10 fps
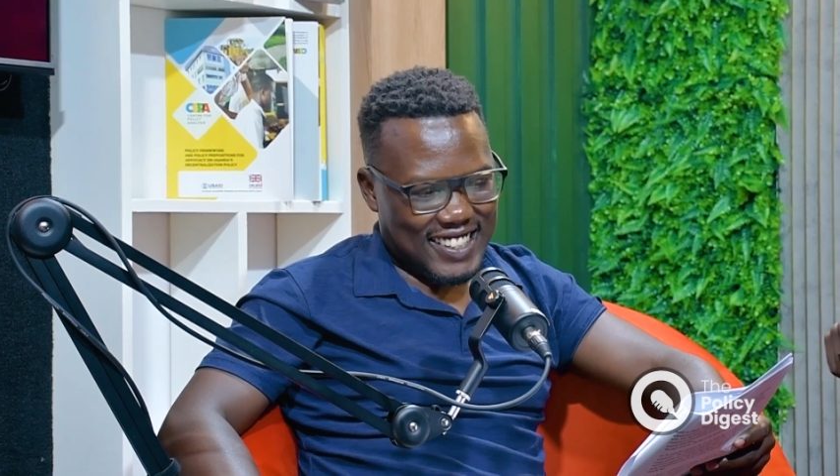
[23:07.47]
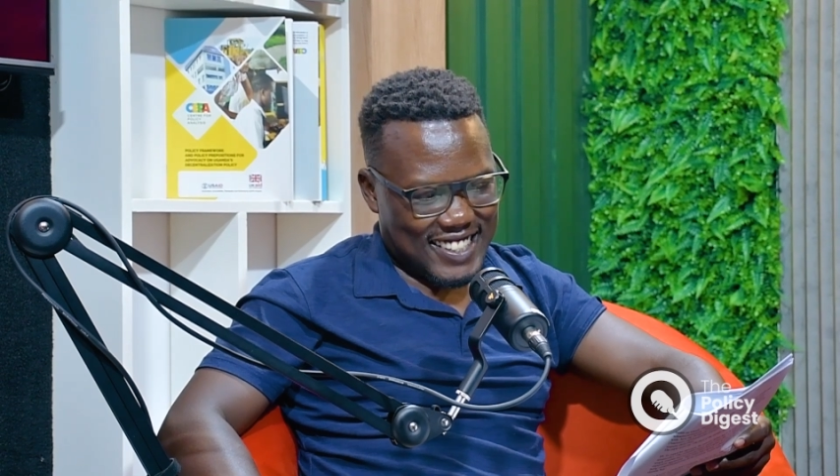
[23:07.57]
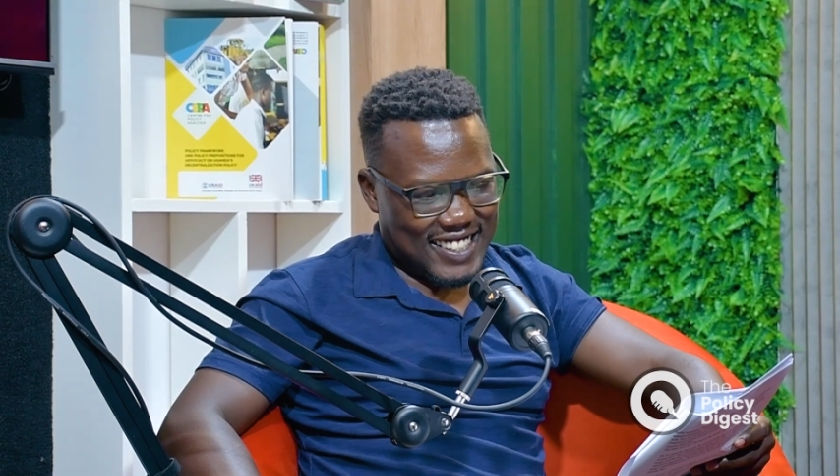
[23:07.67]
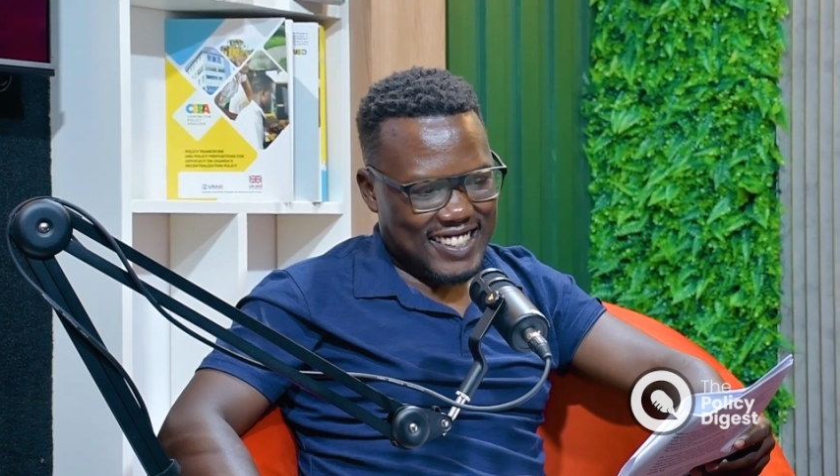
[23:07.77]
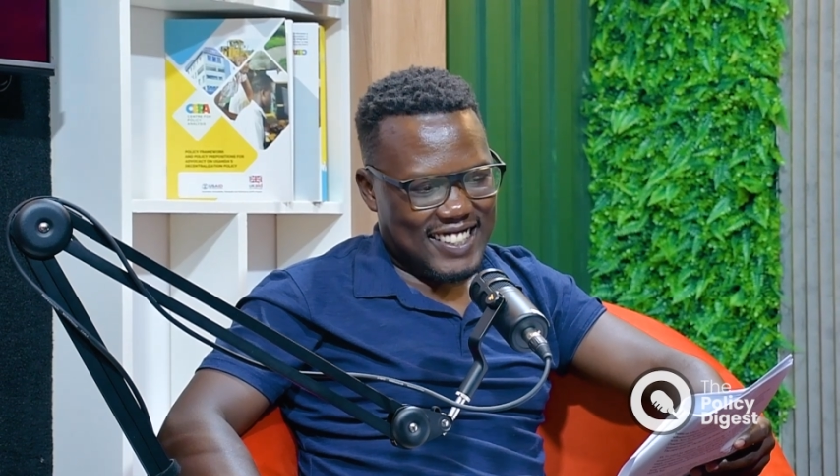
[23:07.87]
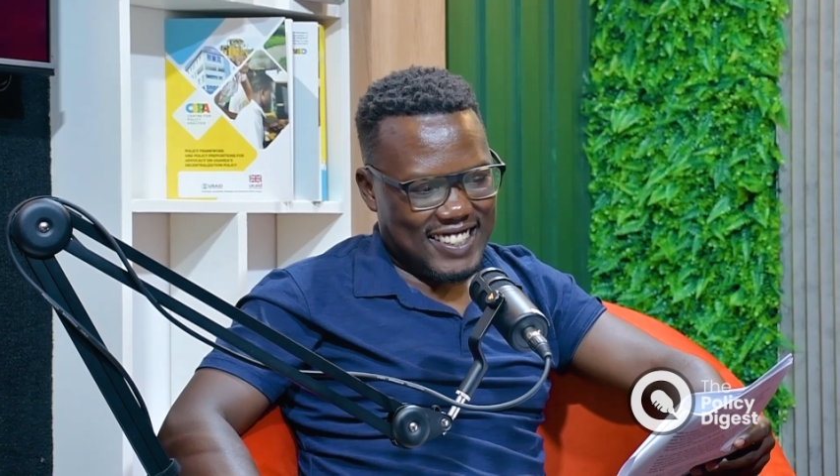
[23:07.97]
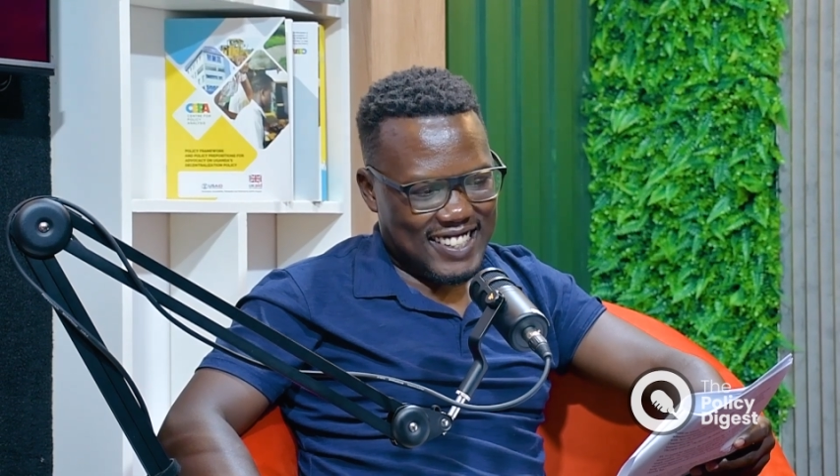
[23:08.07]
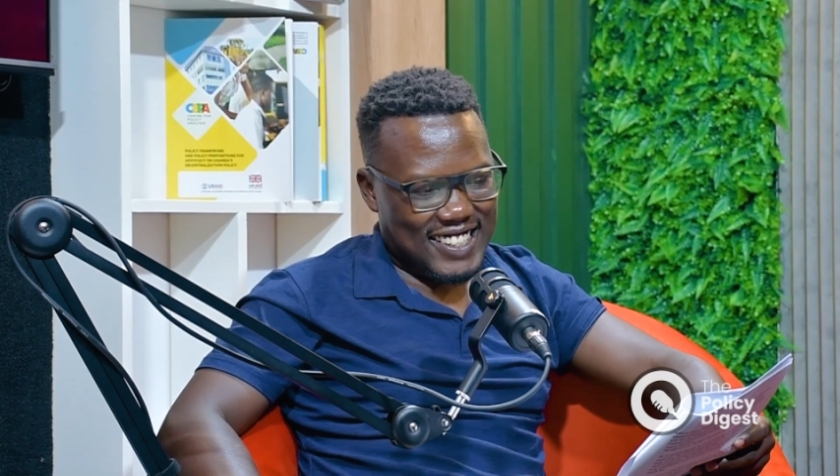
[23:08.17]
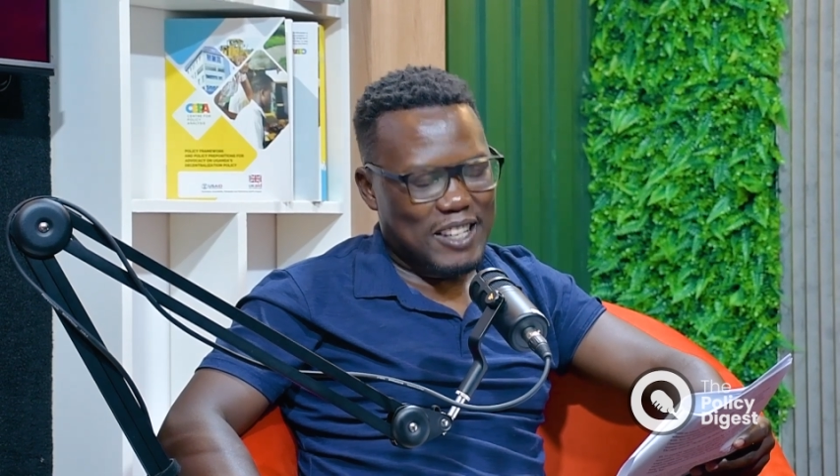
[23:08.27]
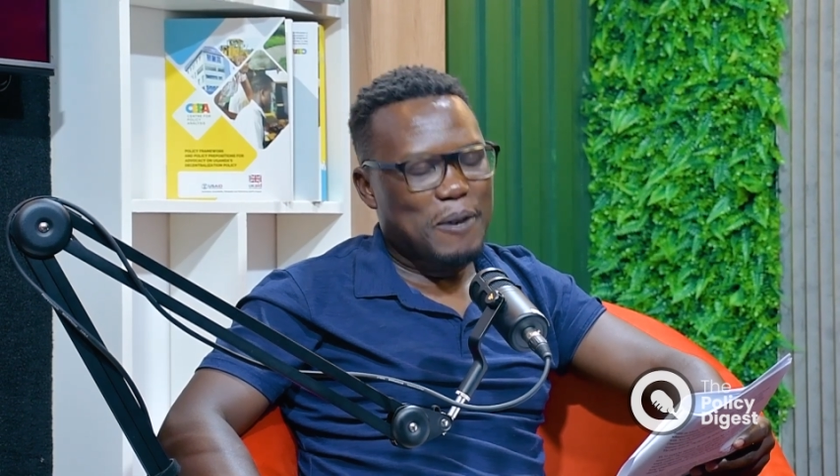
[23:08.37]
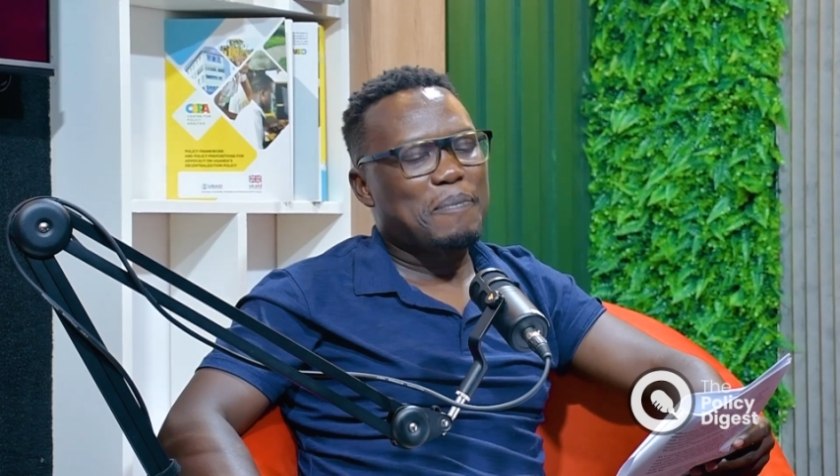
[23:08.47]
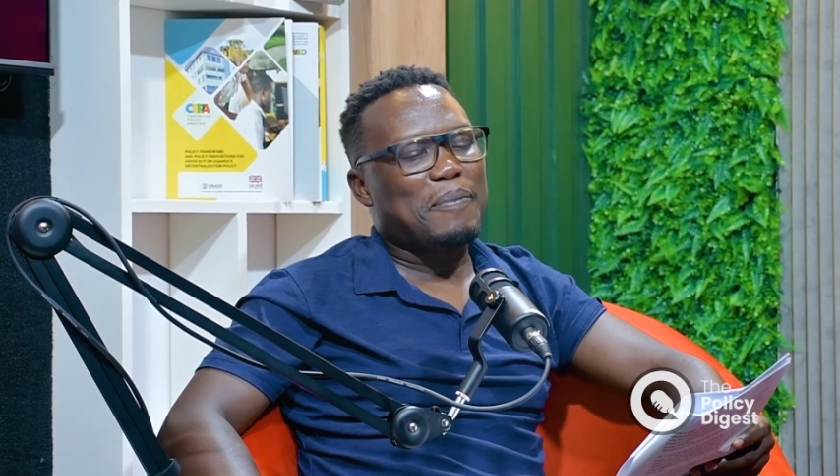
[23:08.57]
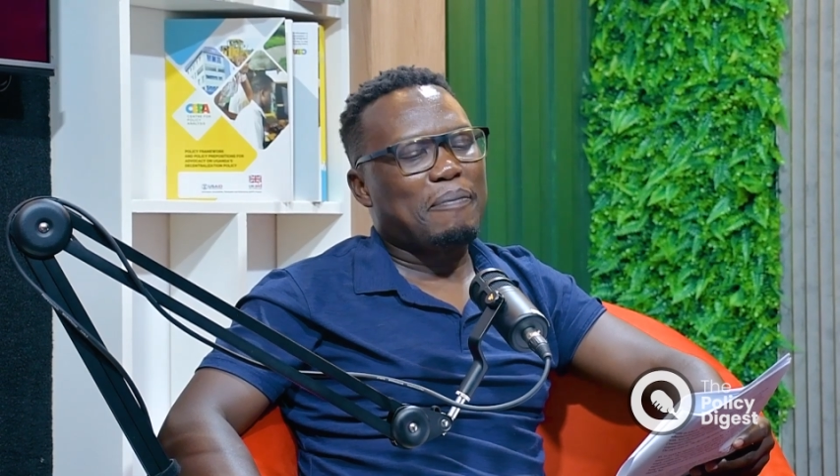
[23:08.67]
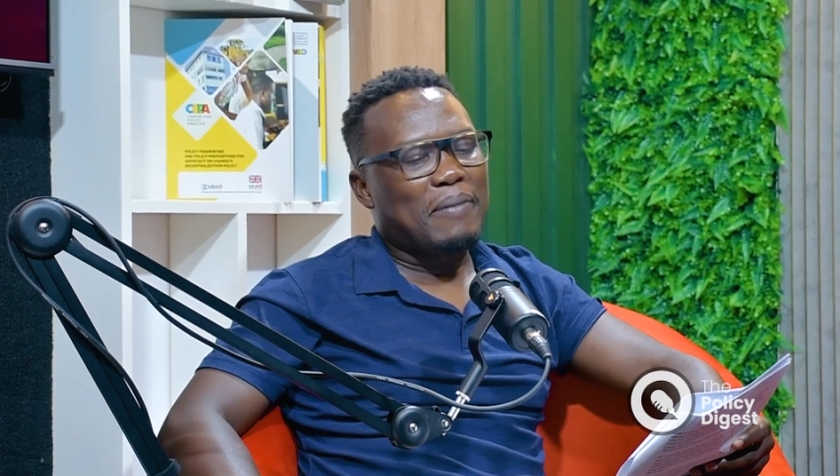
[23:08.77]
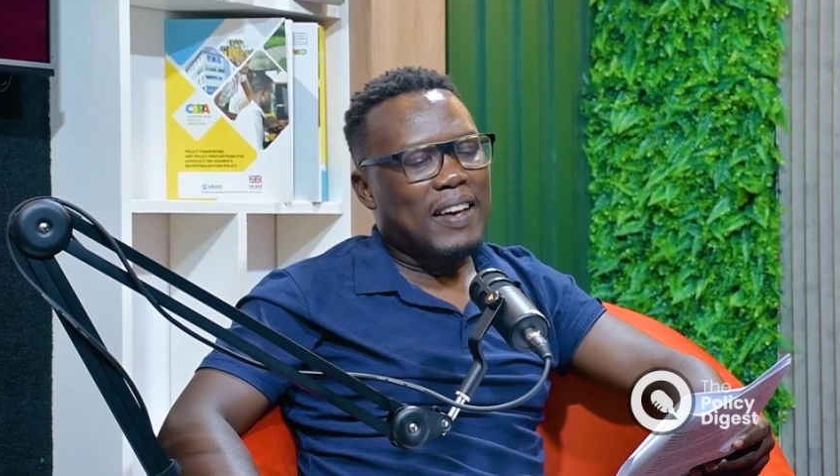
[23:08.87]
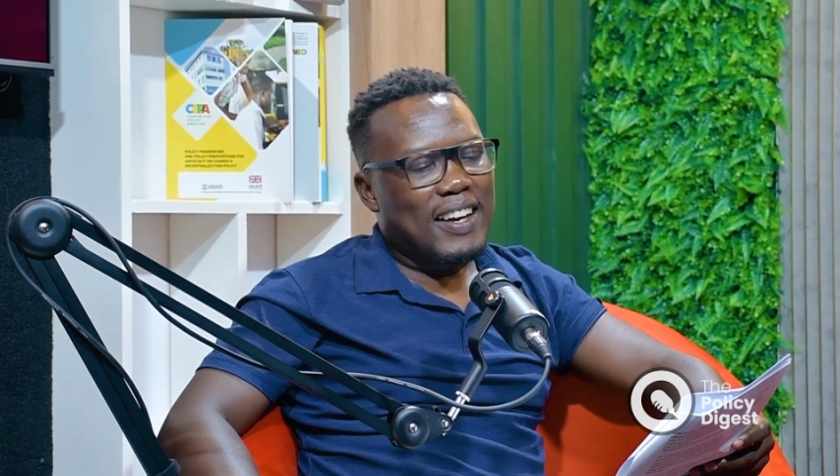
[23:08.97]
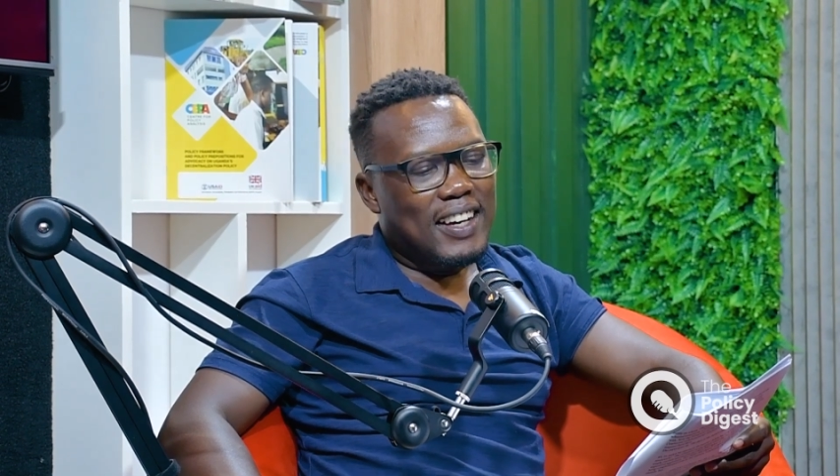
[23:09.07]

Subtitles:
like the question asked, so you go ahead.